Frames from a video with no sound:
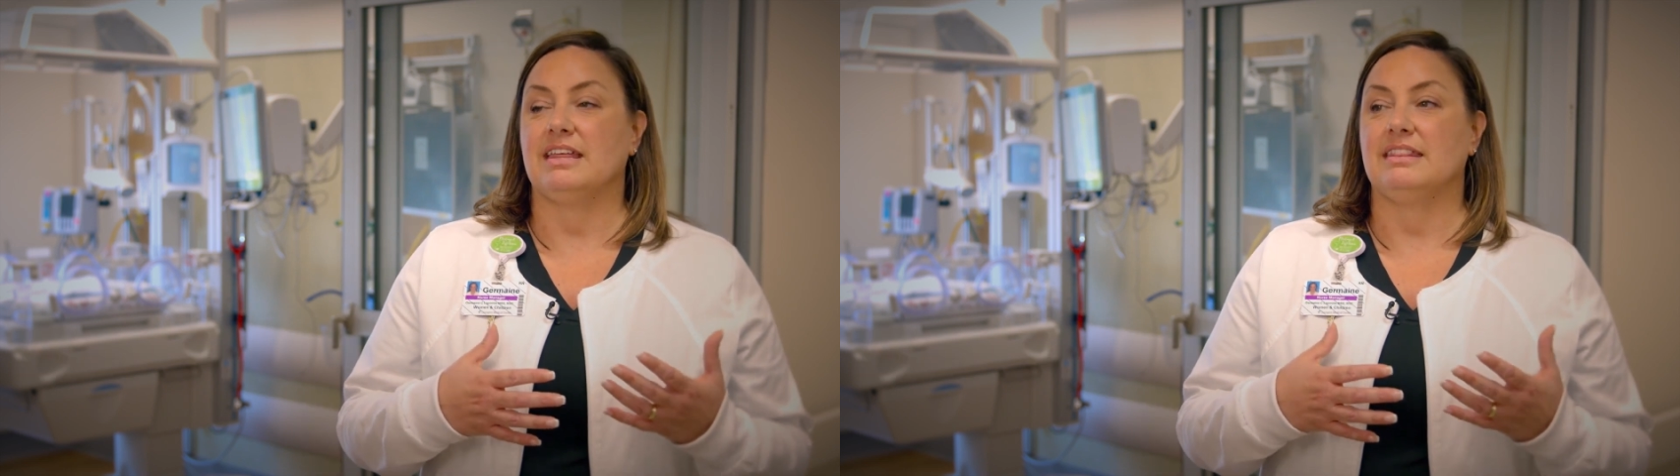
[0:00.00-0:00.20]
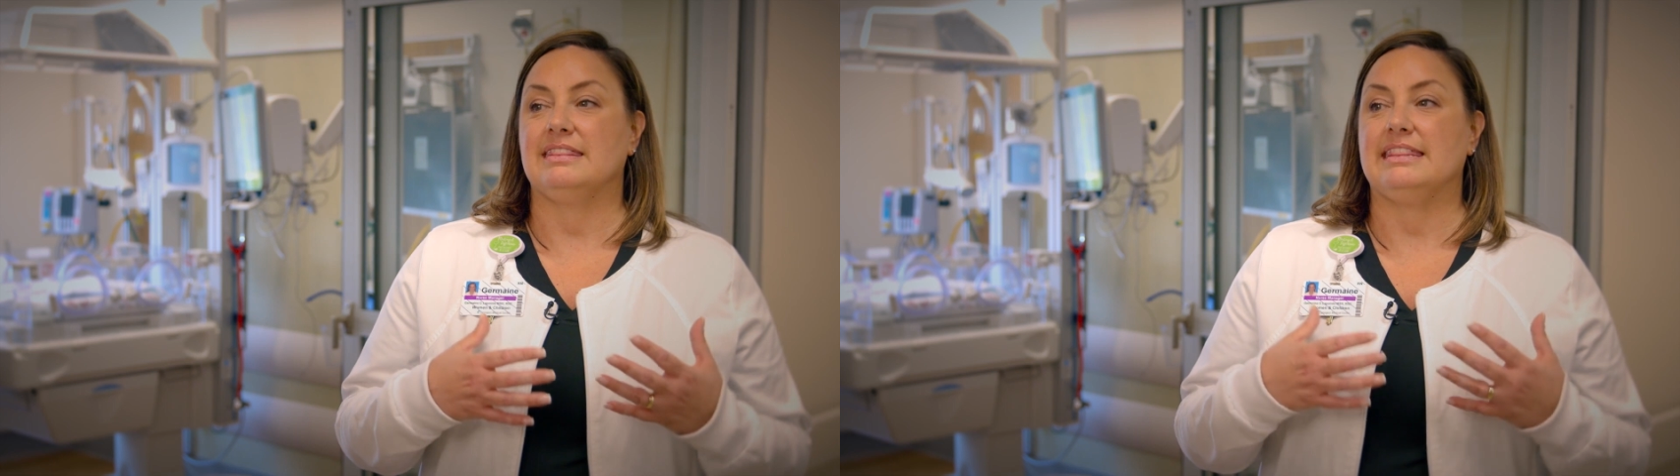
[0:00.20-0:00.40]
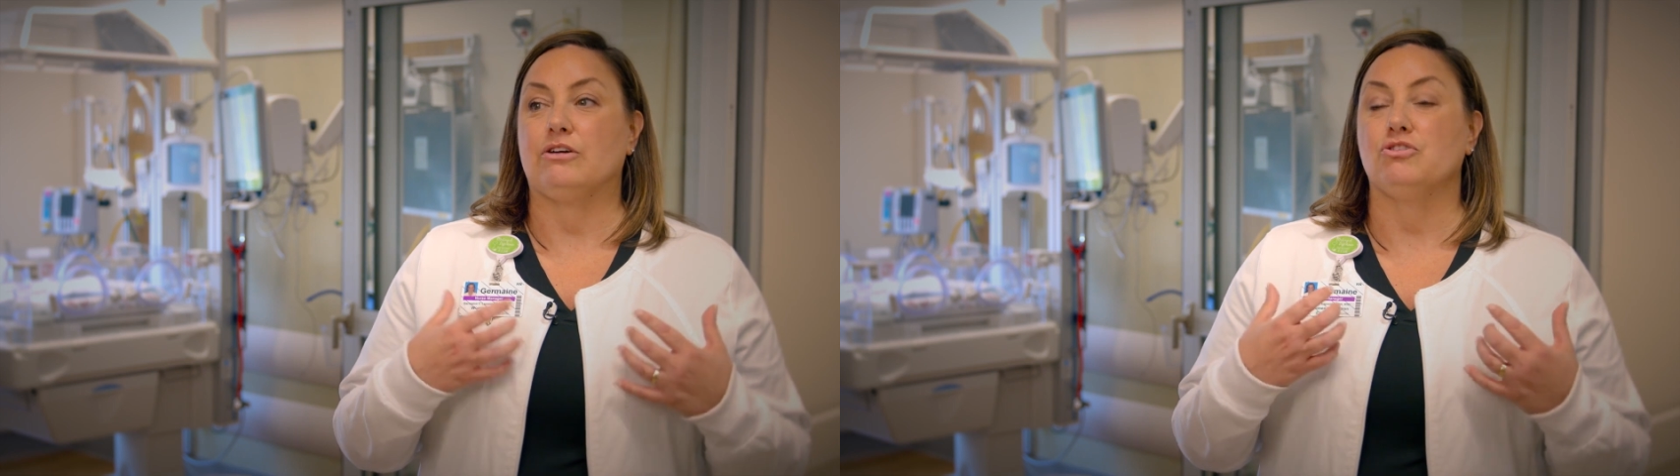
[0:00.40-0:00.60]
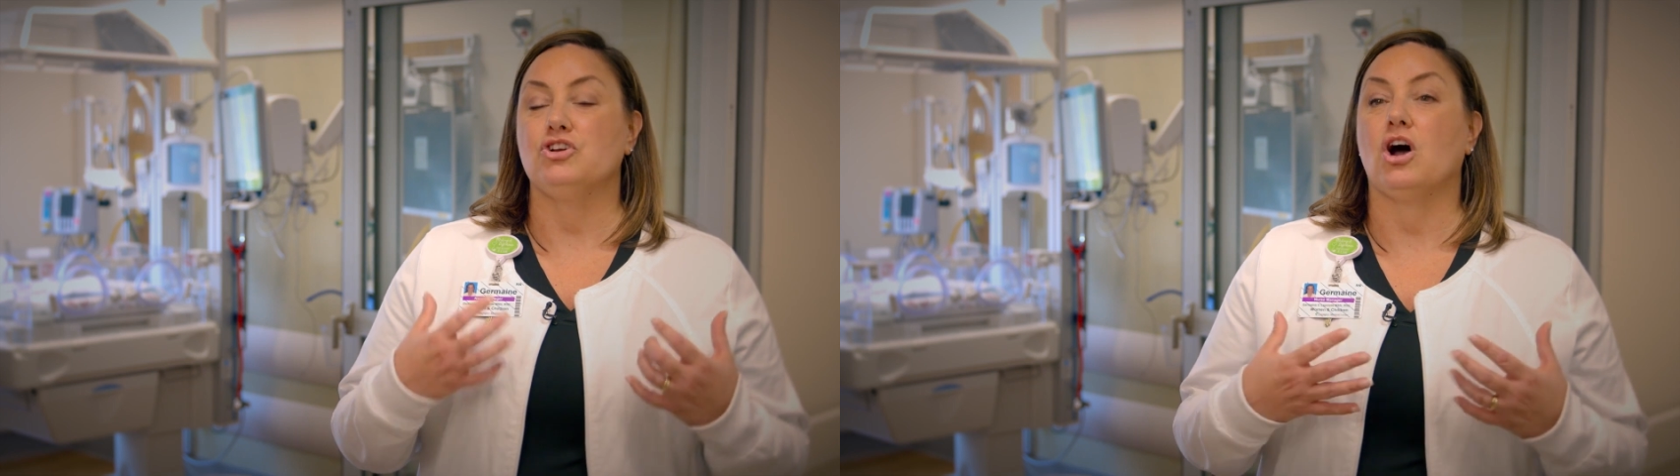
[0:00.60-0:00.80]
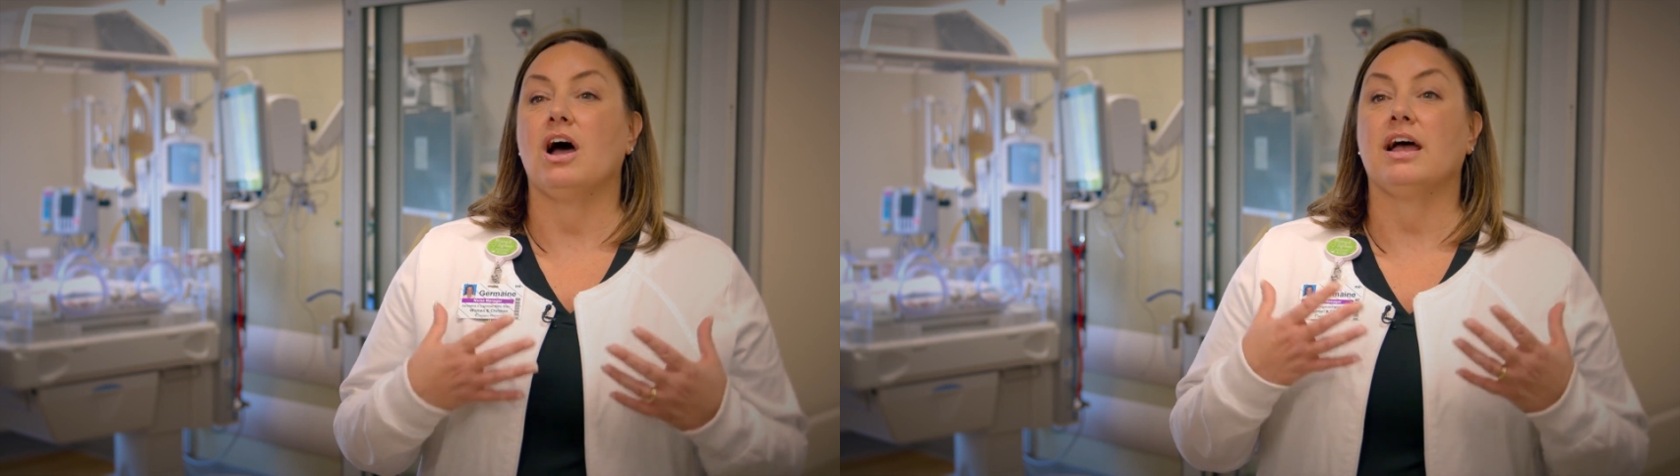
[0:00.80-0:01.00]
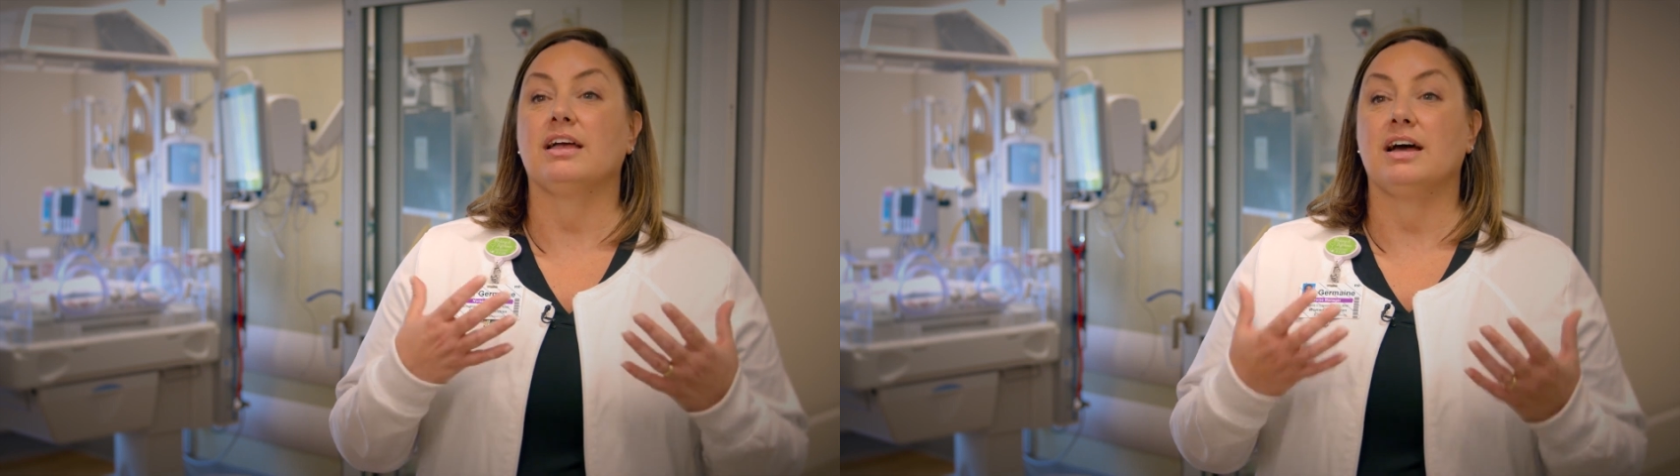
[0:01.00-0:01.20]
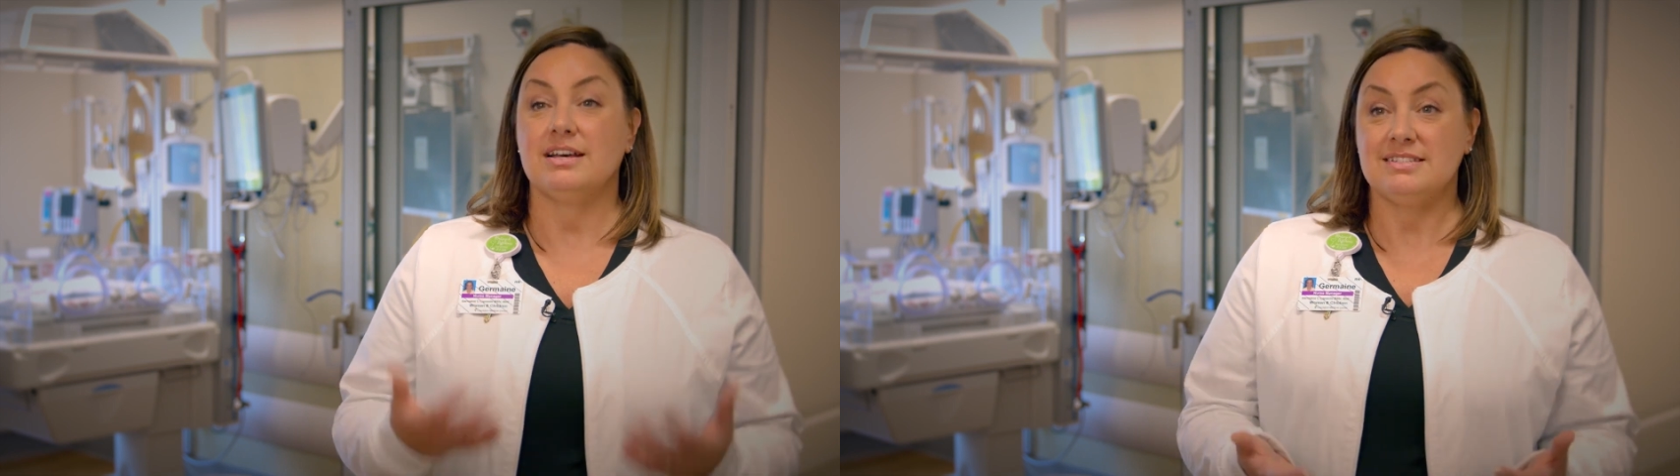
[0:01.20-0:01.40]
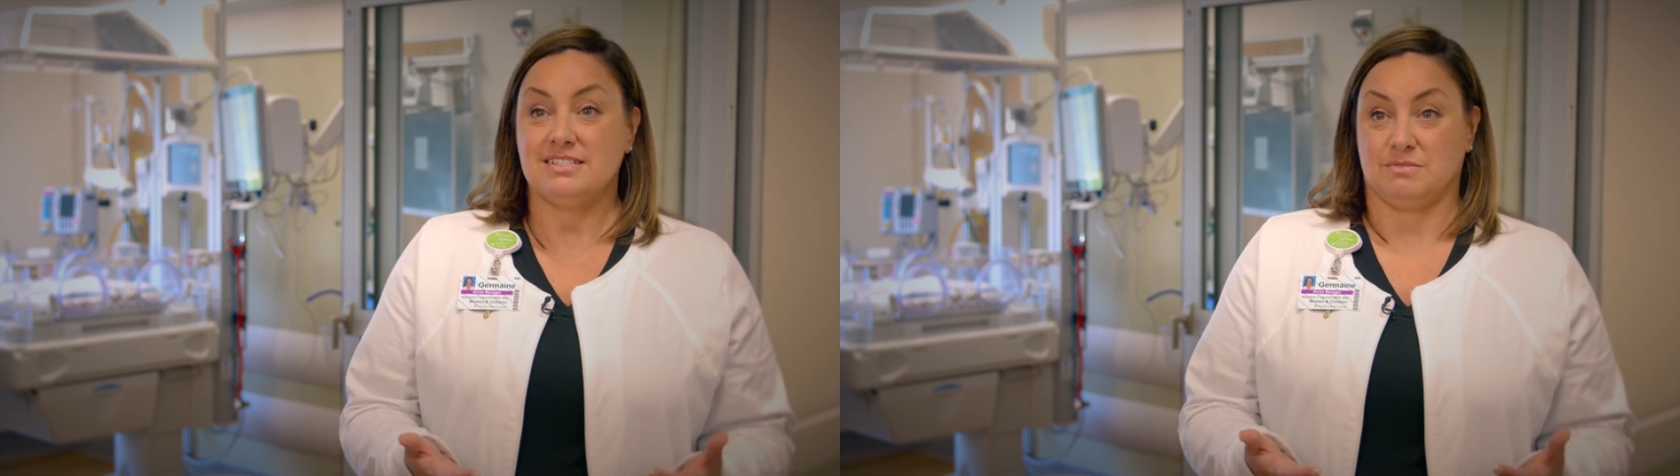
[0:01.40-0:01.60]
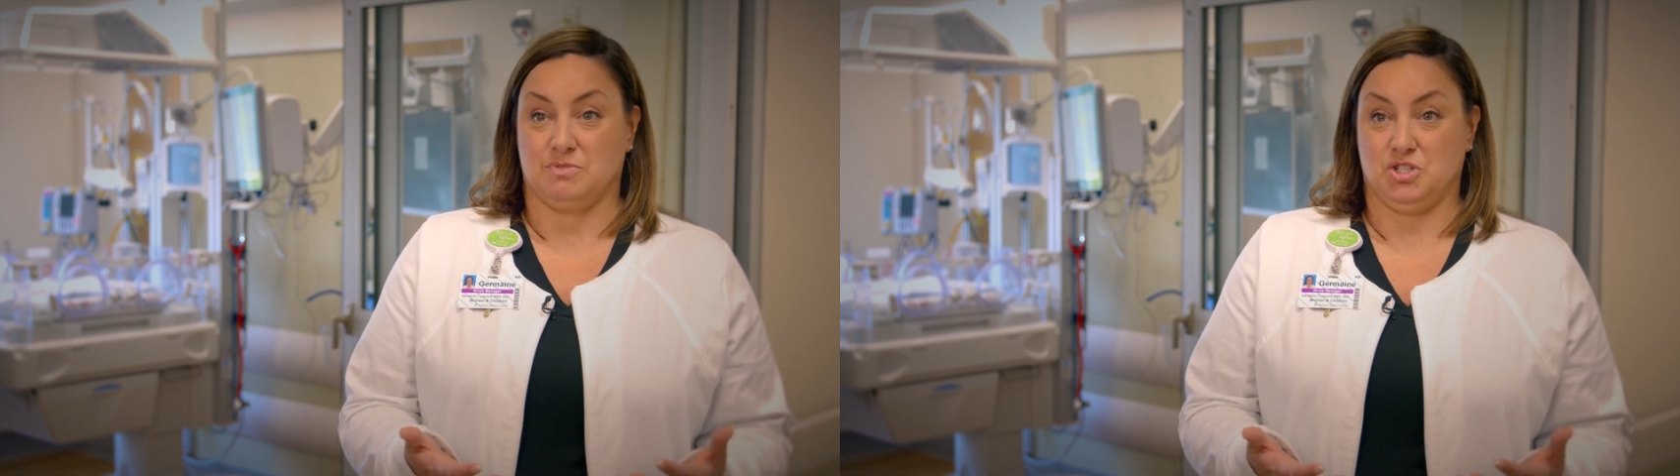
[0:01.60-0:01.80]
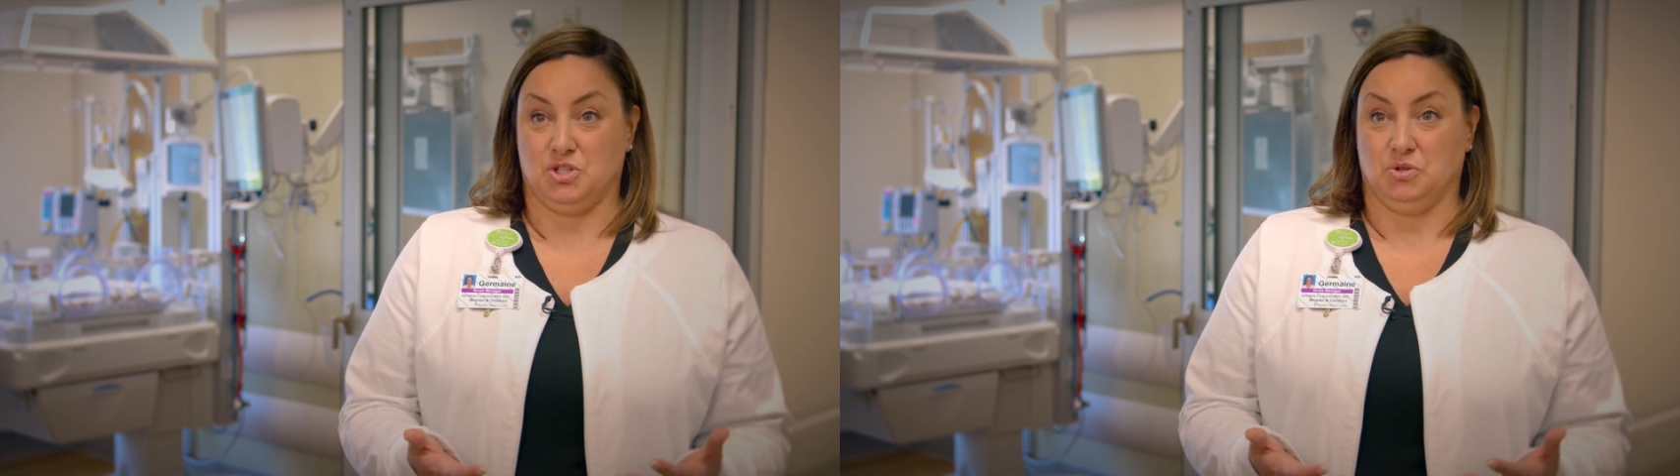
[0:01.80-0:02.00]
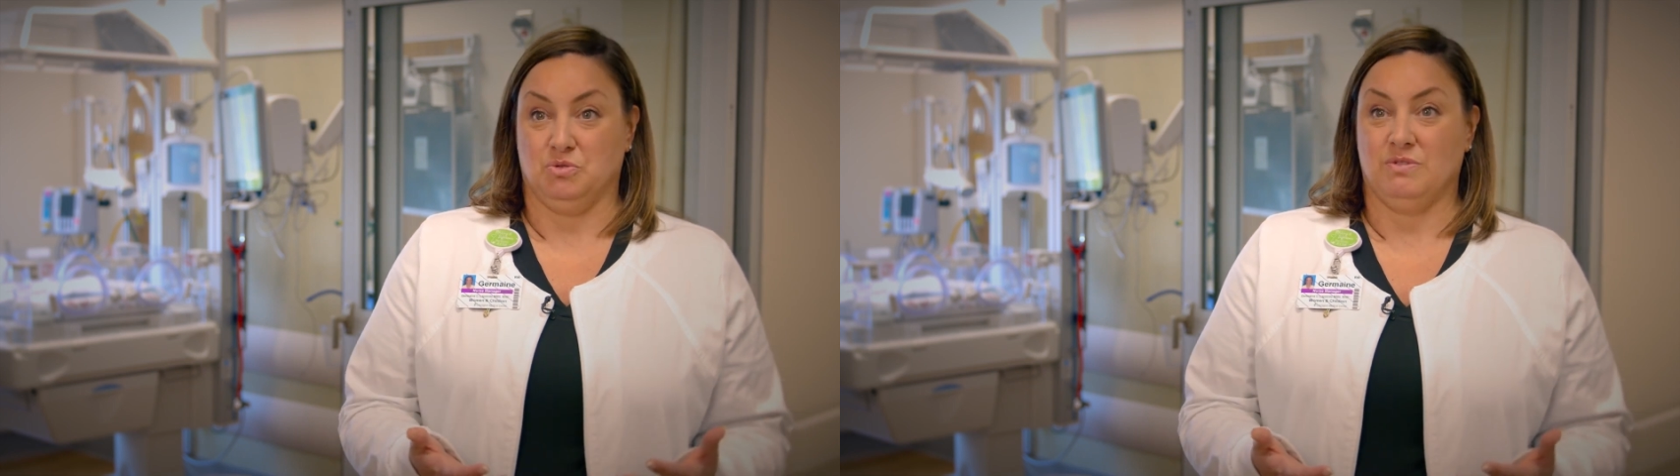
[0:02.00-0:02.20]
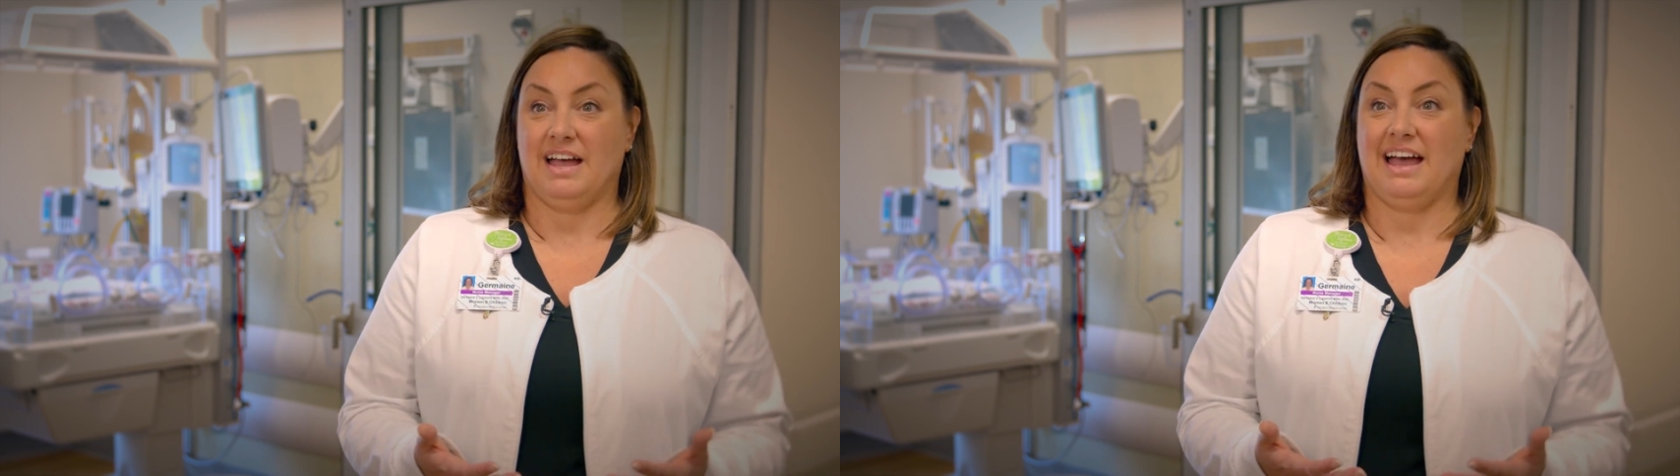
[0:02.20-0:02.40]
that they're not accustomed to